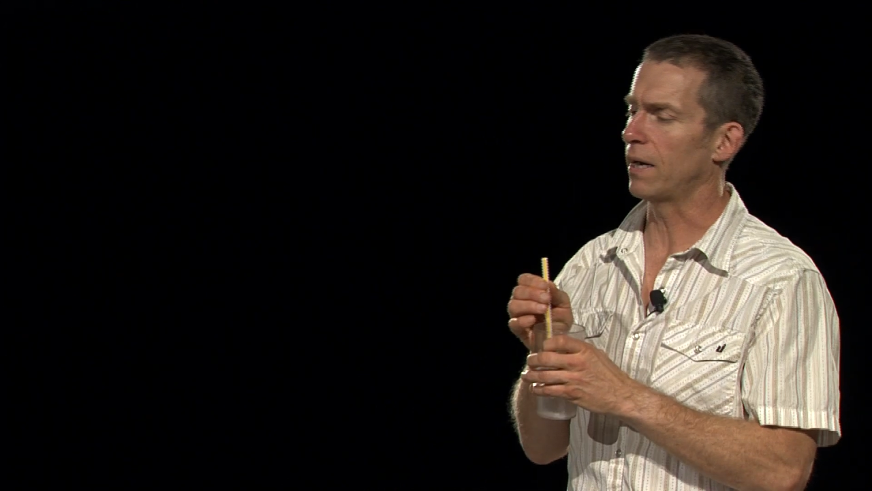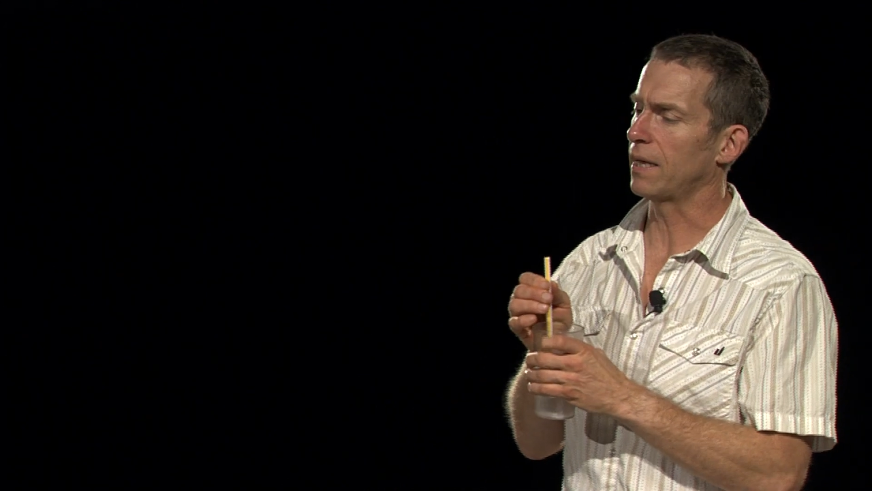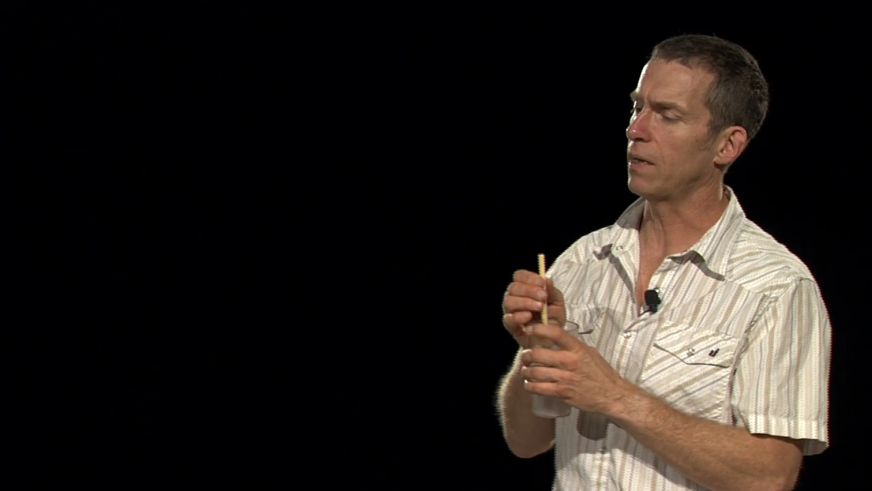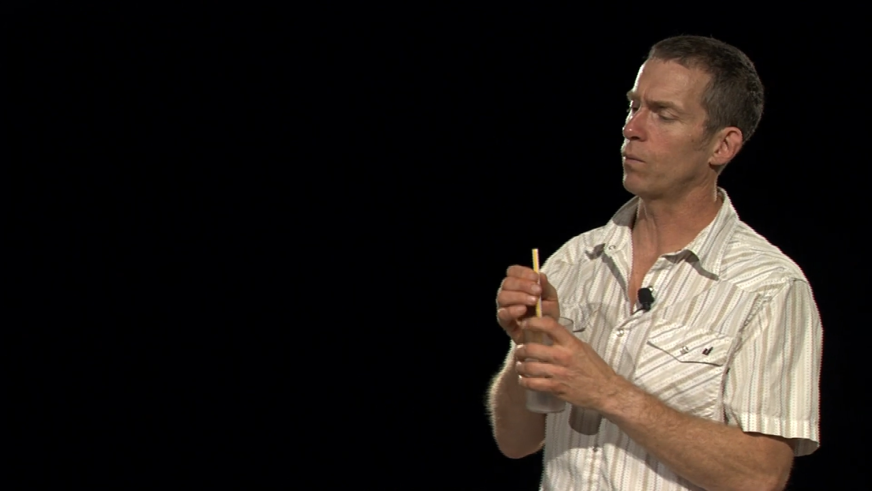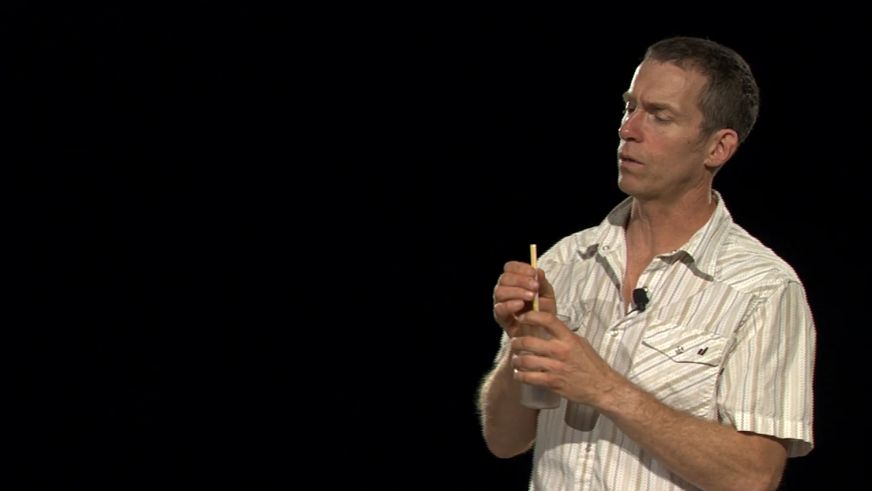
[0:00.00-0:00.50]
and
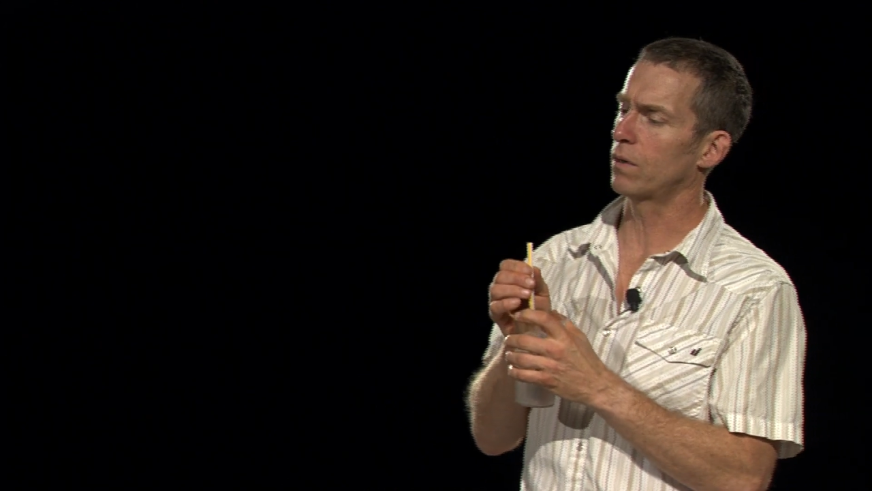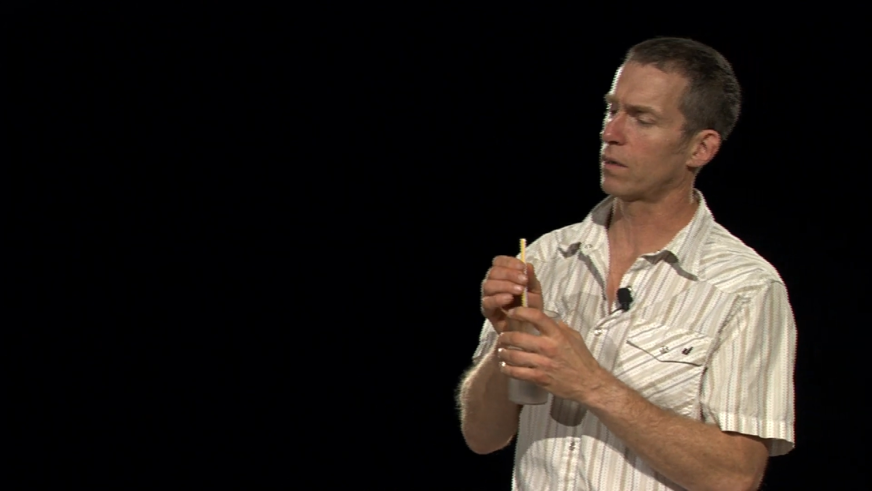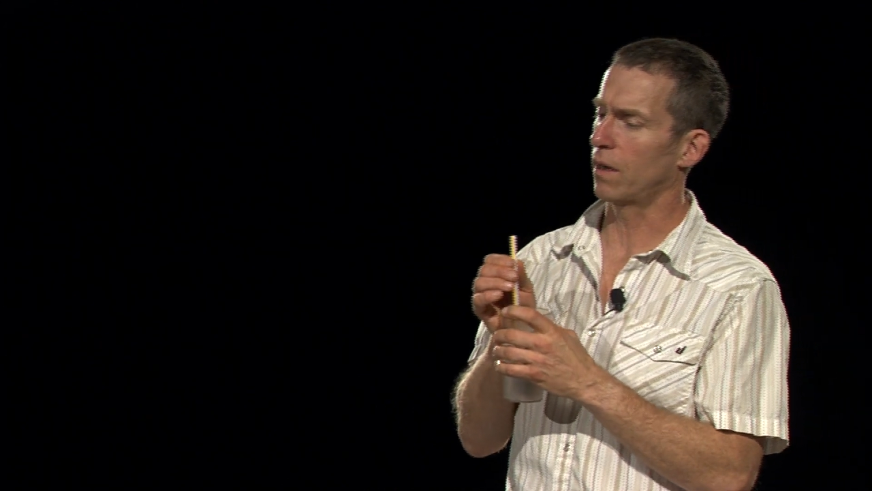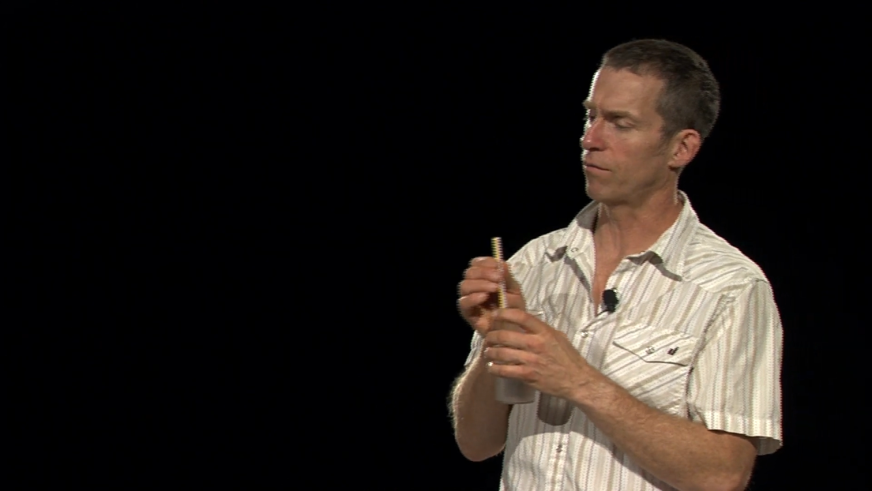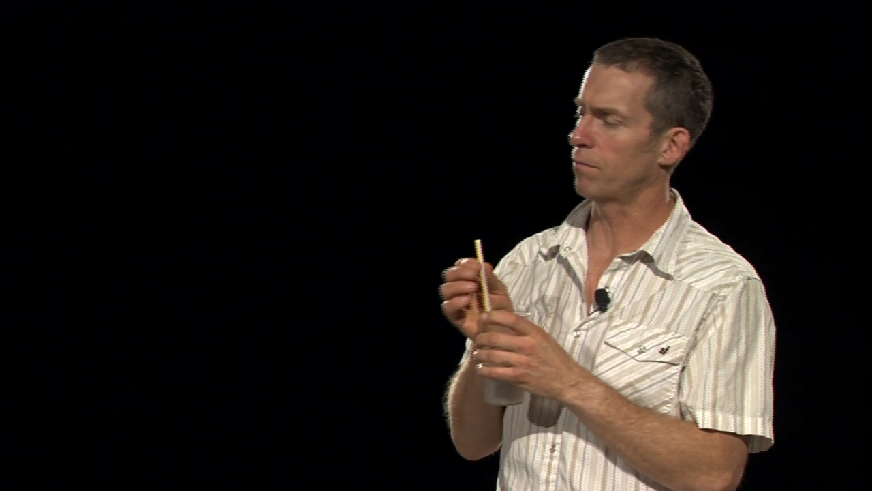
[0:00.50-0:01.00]
he would
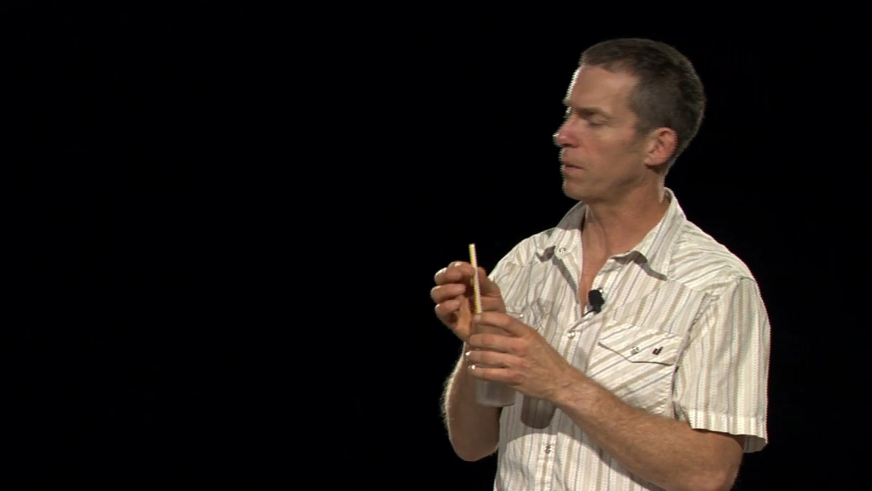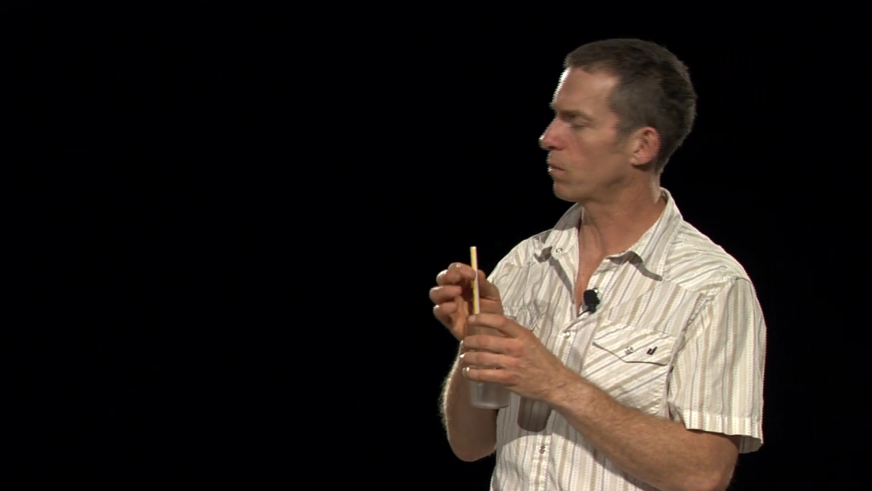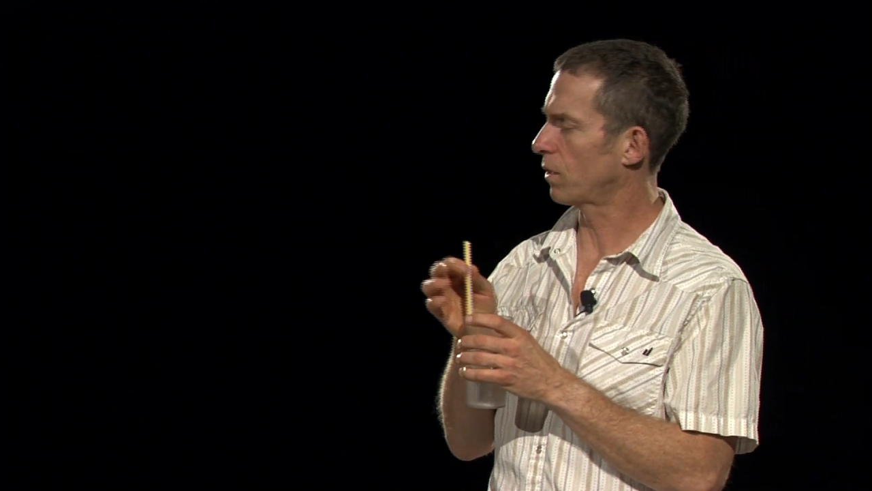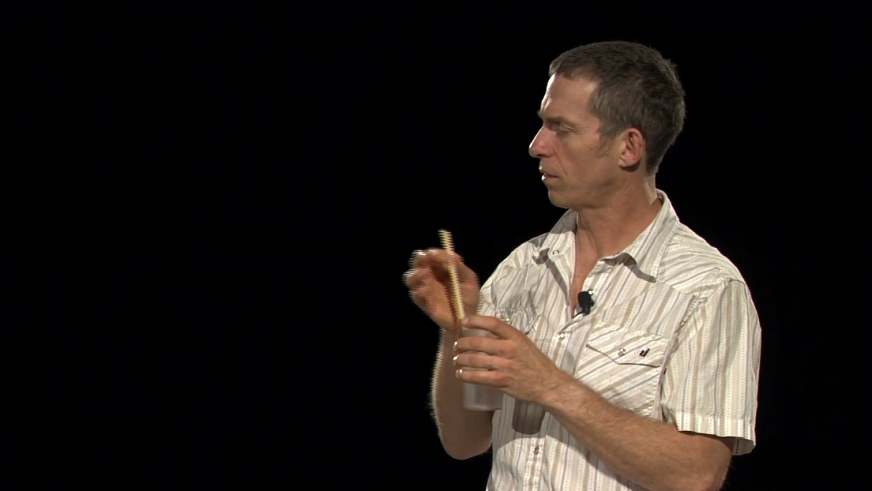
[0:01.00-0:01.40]
cover me with a,